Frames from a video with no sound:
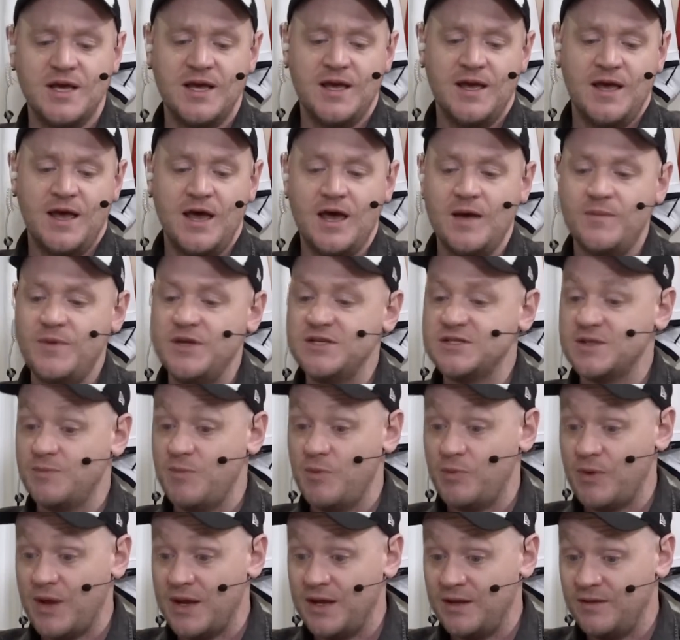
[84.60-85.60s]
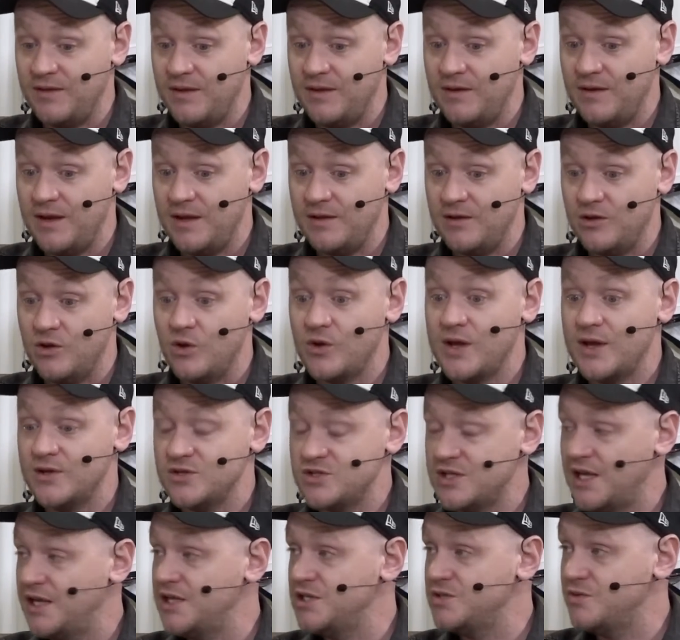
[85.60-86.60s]
Um, he's going to be playing in the in the knockout
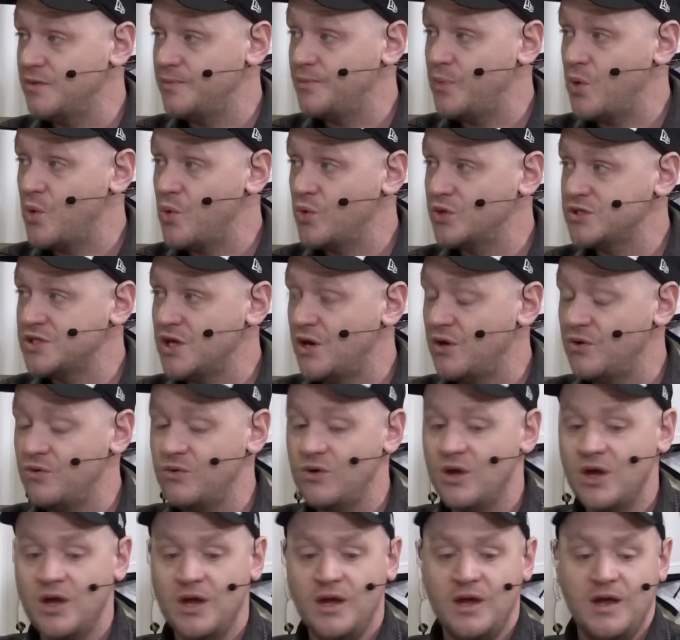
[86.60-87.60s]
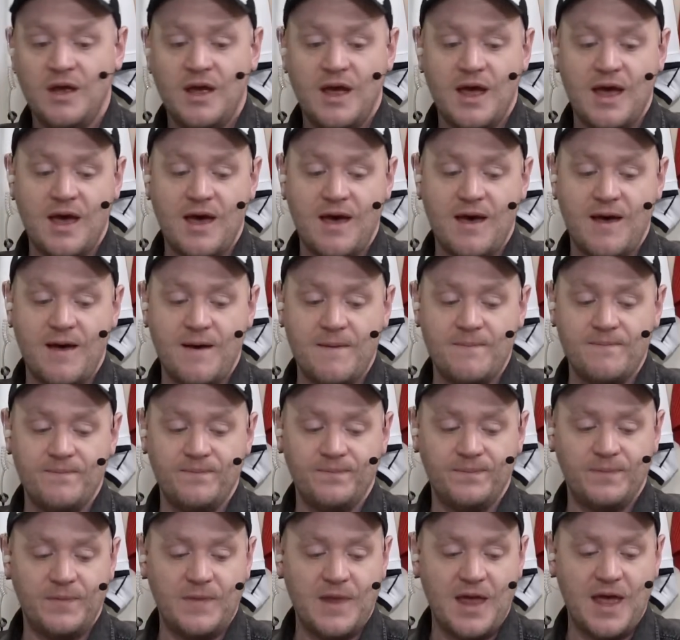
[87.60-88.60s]
stages with Porto.
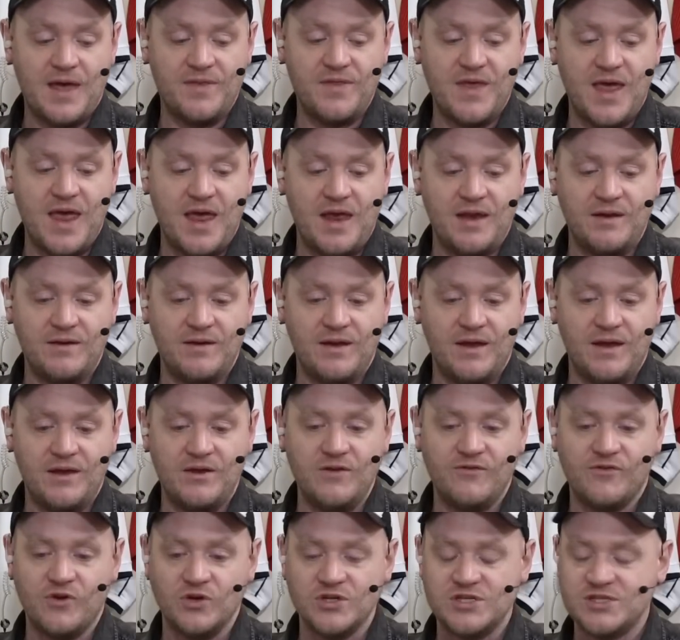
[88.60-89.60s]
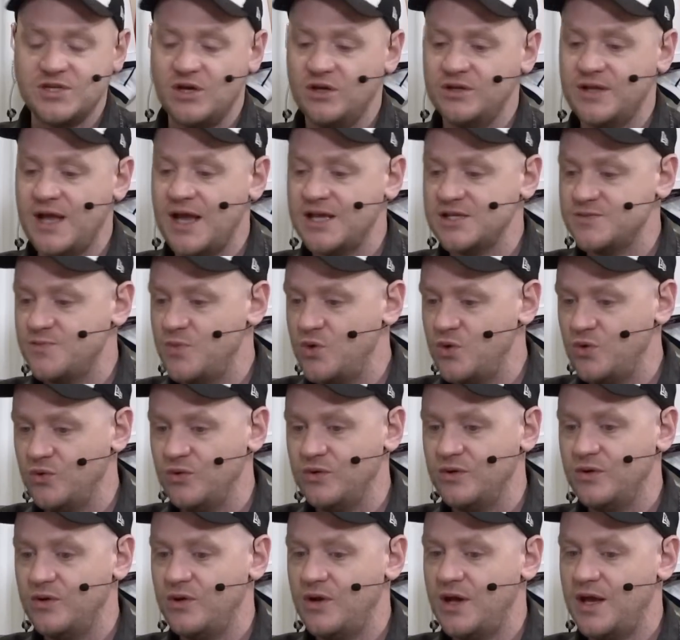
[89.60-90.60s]
Um, and then you've got Sardar
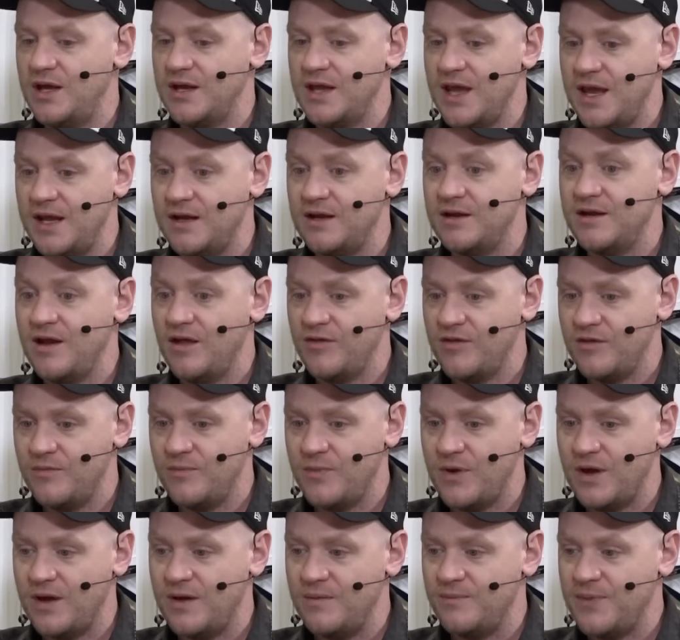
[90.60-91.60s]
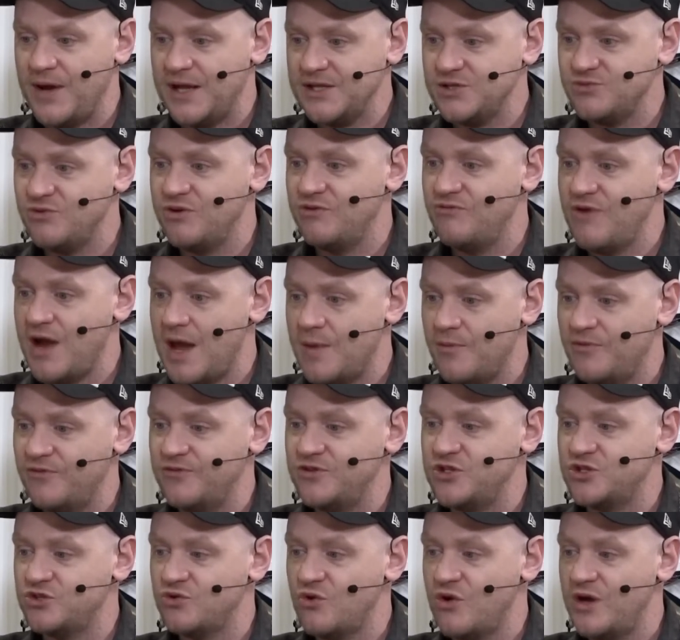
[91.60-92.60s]
Azmoun, again, another uh, battering ram of a
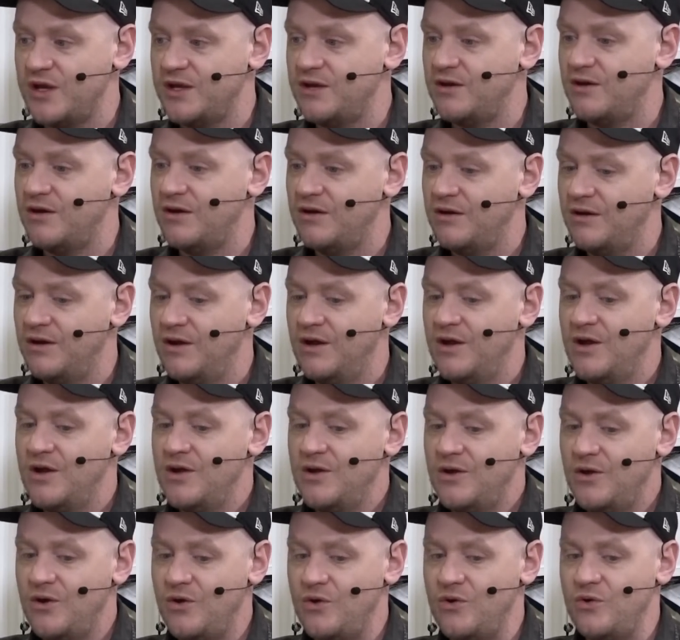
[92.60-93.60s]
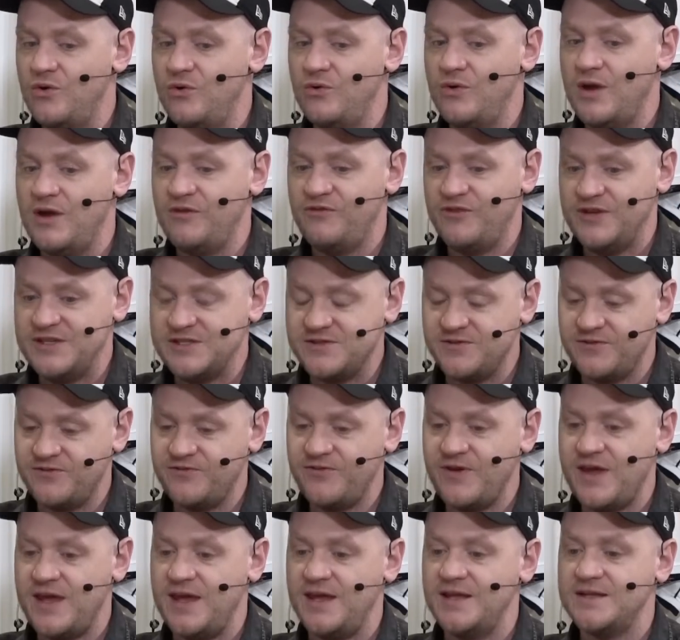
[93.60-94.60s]
striker who, if he's
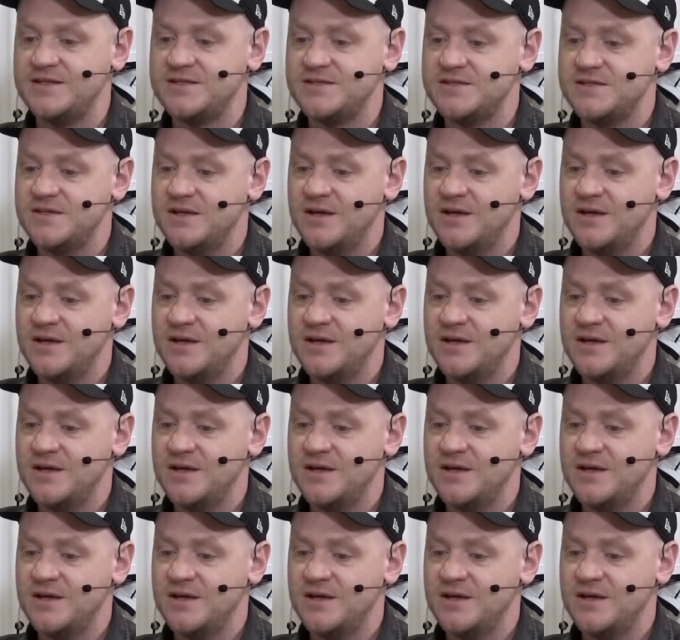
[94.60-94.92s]
fit,